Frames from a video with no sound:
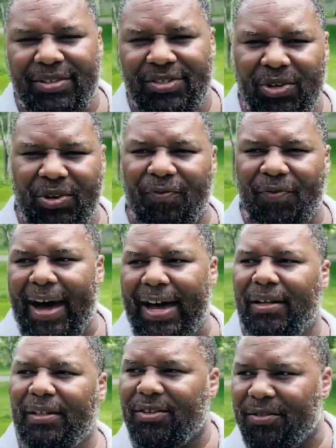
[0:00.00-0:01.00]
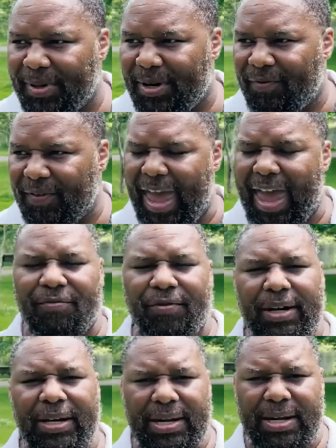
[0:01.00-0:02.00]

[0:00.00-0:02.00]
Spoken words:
So you find a little bit of every